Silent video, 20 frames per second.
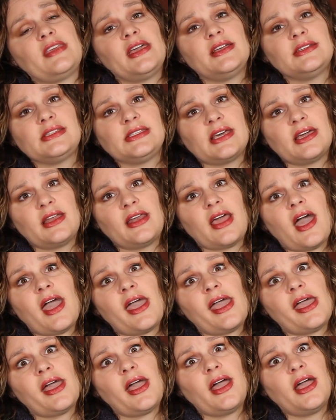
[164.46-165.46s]
they said I
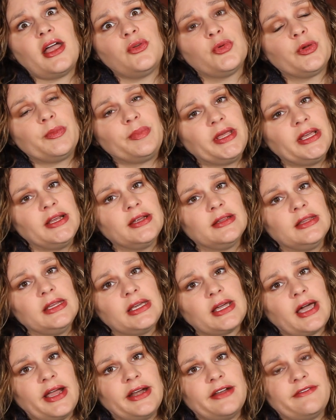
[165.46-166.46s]
had repeatedly
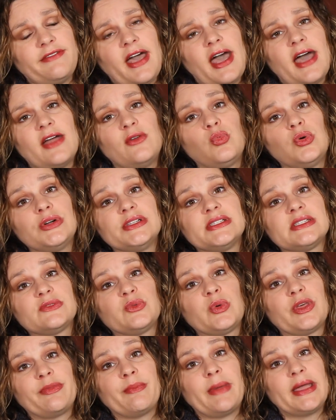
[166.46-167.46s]
kind of had was
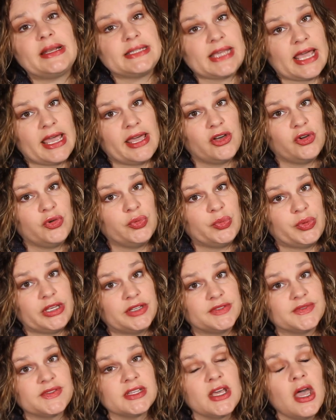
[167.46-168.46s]
with my tail
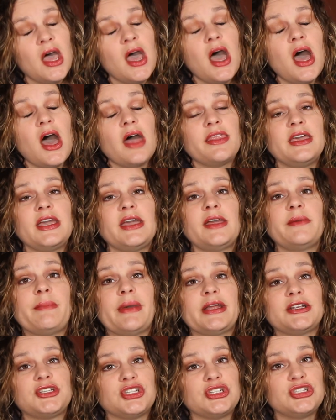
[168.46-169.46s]
weaves. They
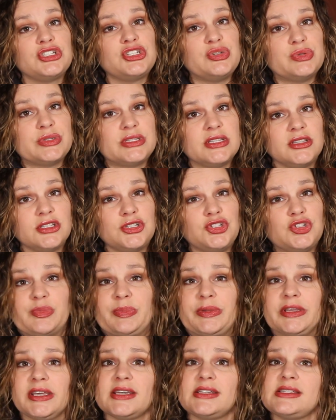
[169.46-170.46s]
mentioned using the
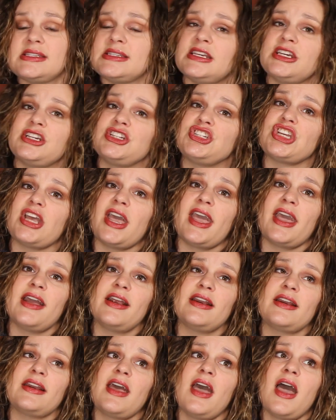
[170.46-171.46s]
duplicate stitch,
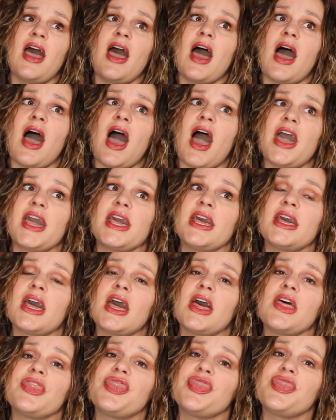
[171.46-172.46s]
and
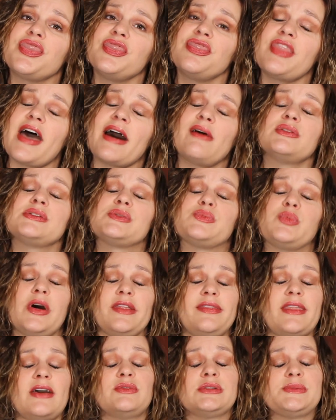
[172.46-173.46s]
that was
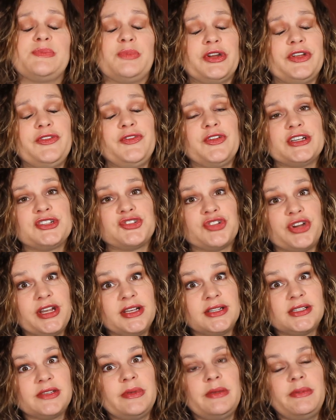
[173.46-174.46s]
one that was pretty
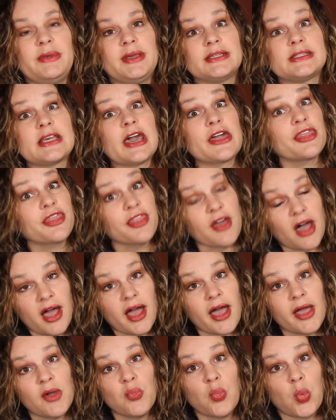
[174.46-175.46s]
frustrating to me because I
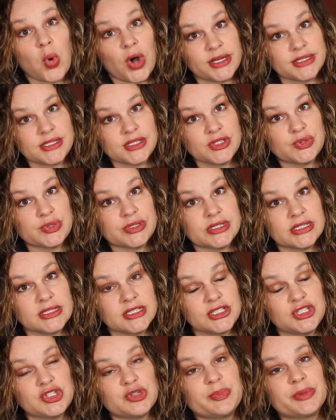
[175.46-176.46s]
thought I was using
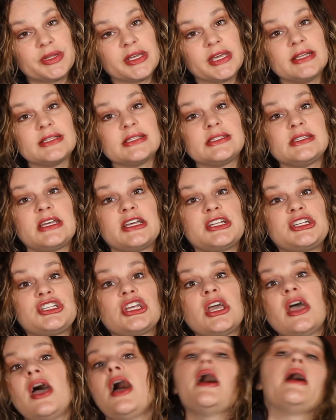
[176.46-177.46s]
the duplicate
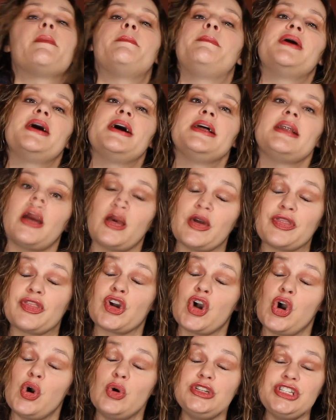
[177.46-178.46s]
stitch, but what the
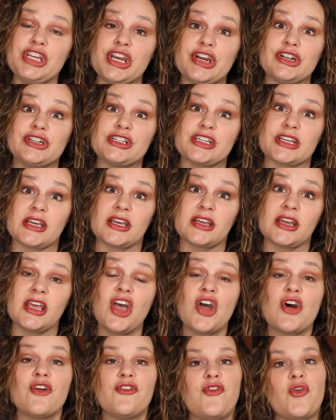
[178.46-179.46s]
co-chair did
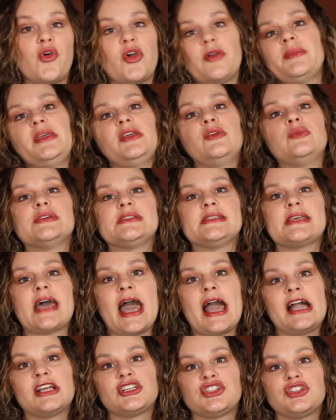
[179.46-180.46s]
for me was
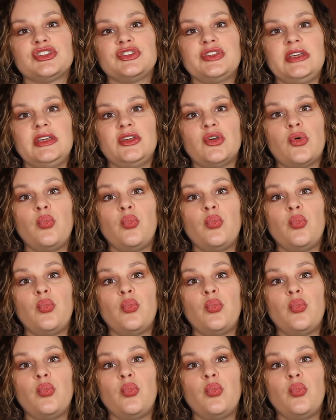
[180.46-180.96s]
actually